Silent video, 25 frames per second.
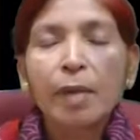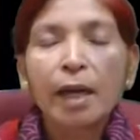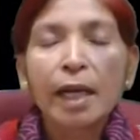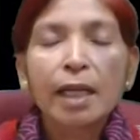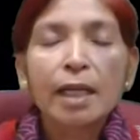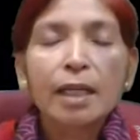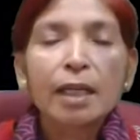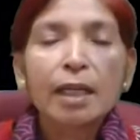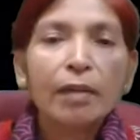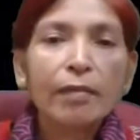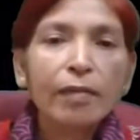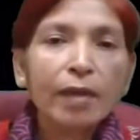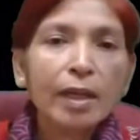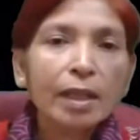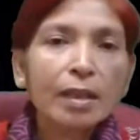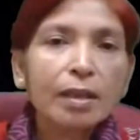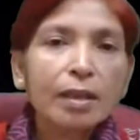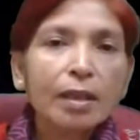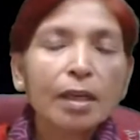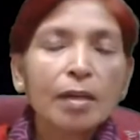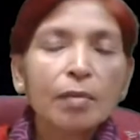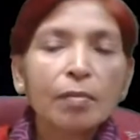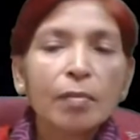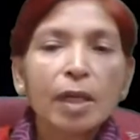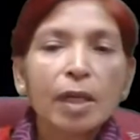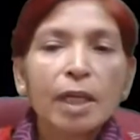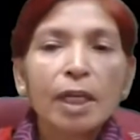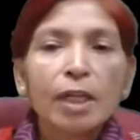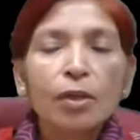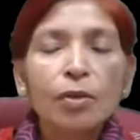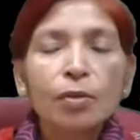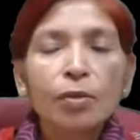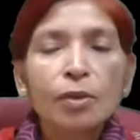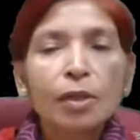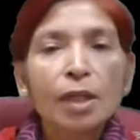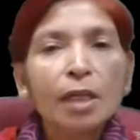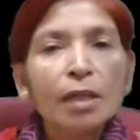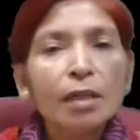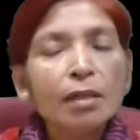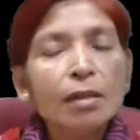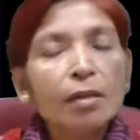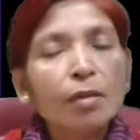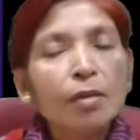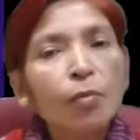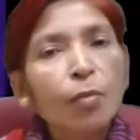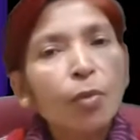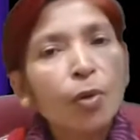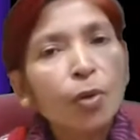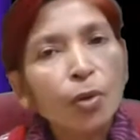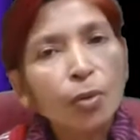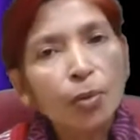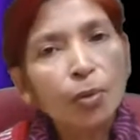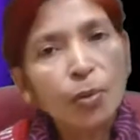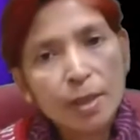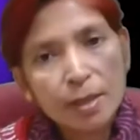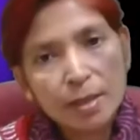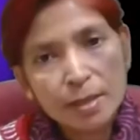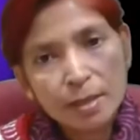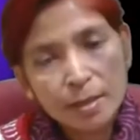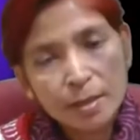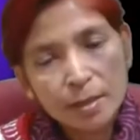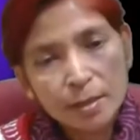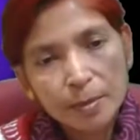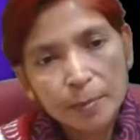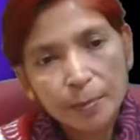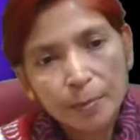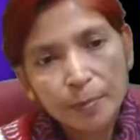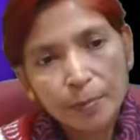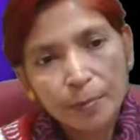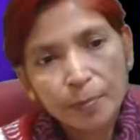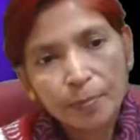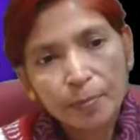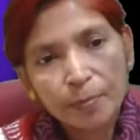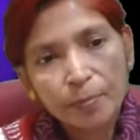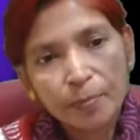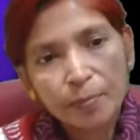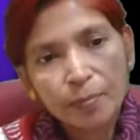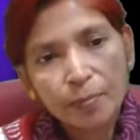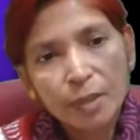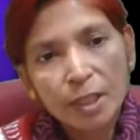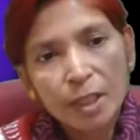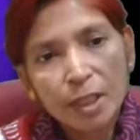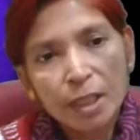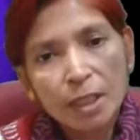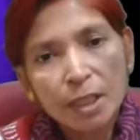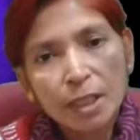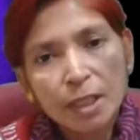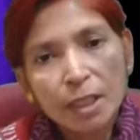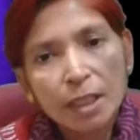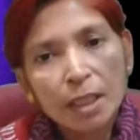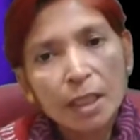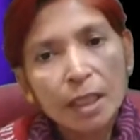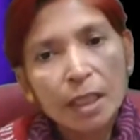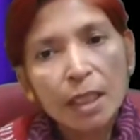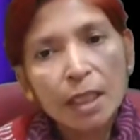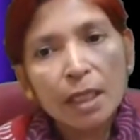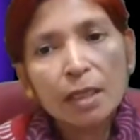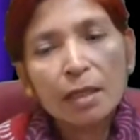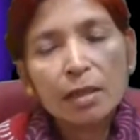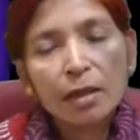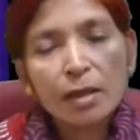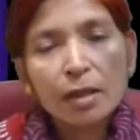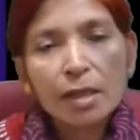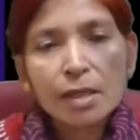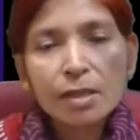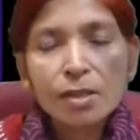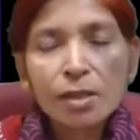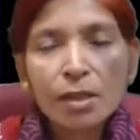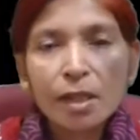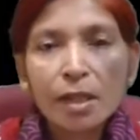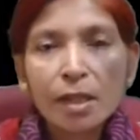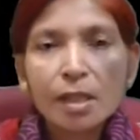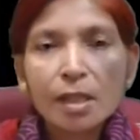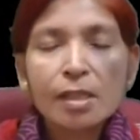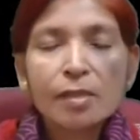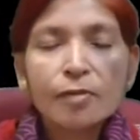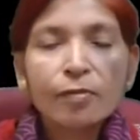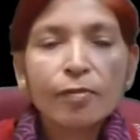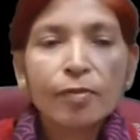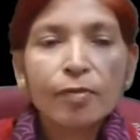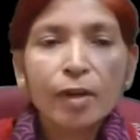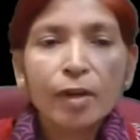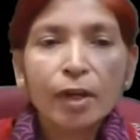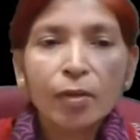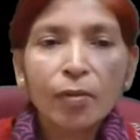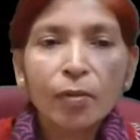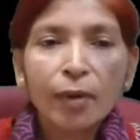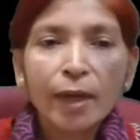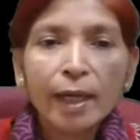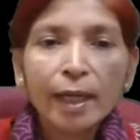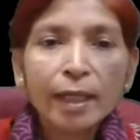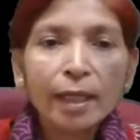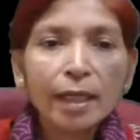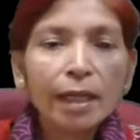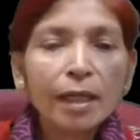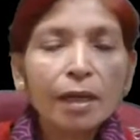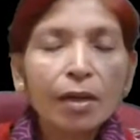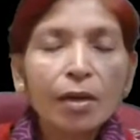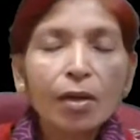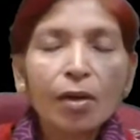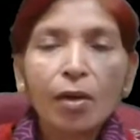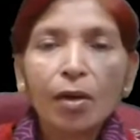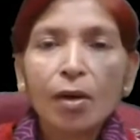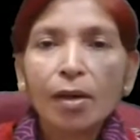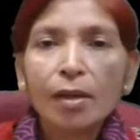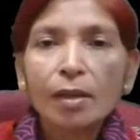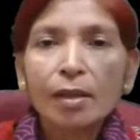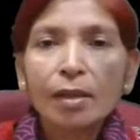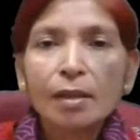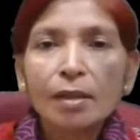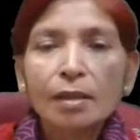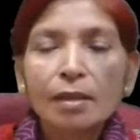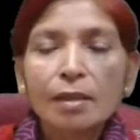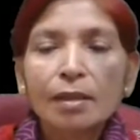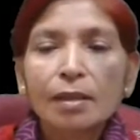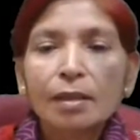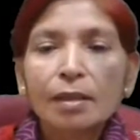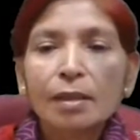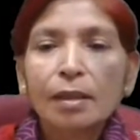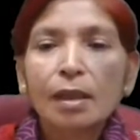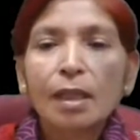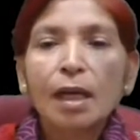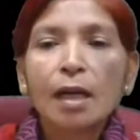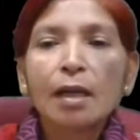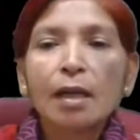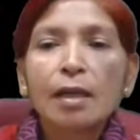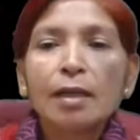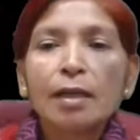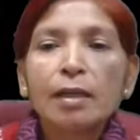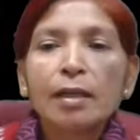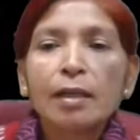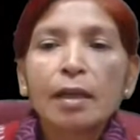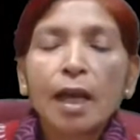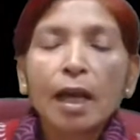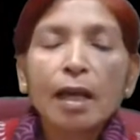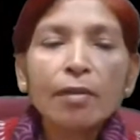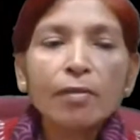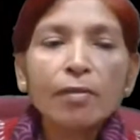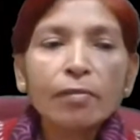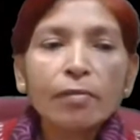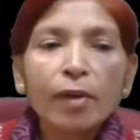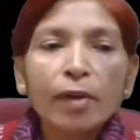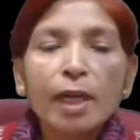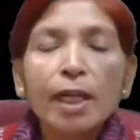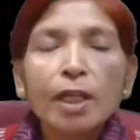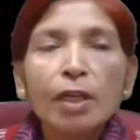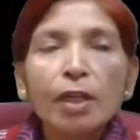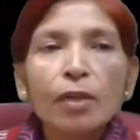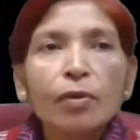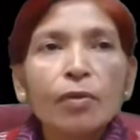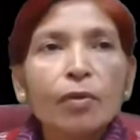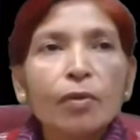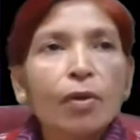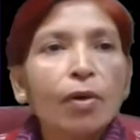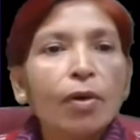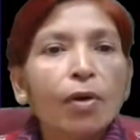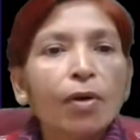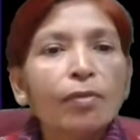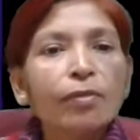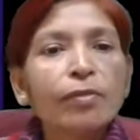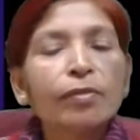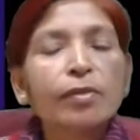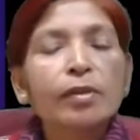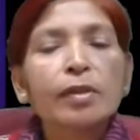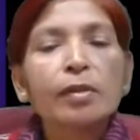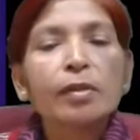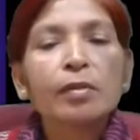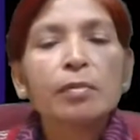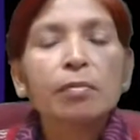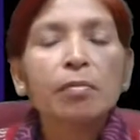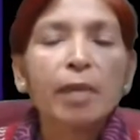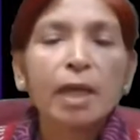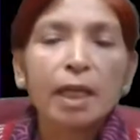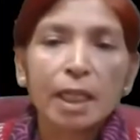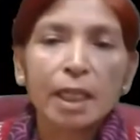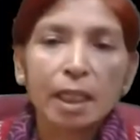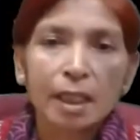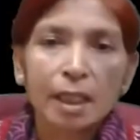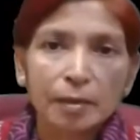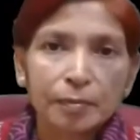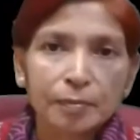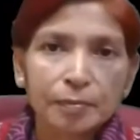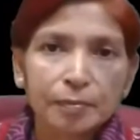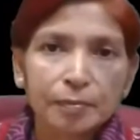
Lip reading: by giving their money to the borrowers. Interest is frequently called the time value of money.